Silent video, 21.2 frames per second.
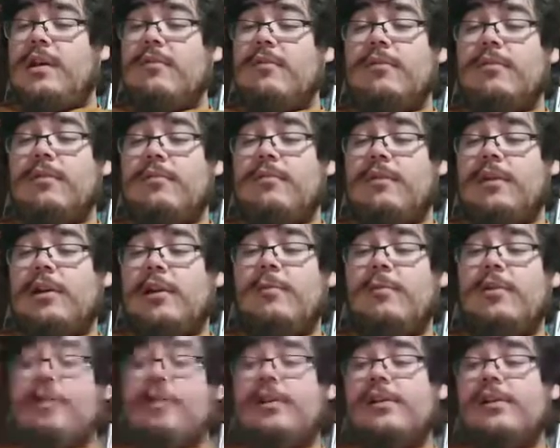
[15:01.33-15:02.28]
I would wake up
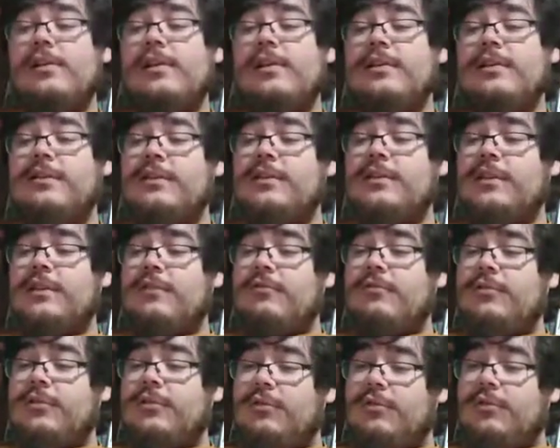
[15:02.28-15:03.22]
early just to see
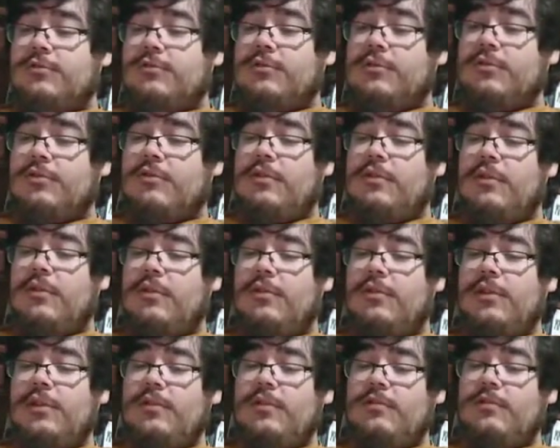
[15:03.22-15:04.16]
what show was showing
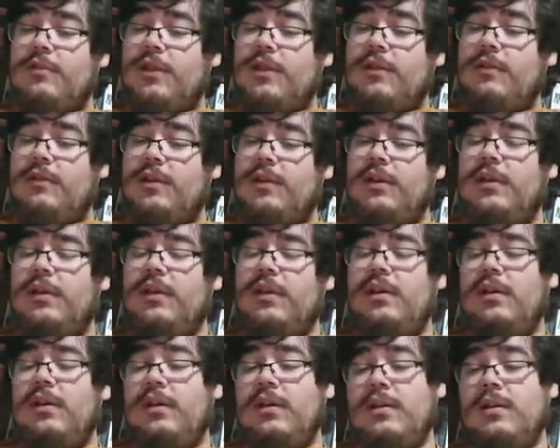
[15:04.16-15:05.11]
on the old TV.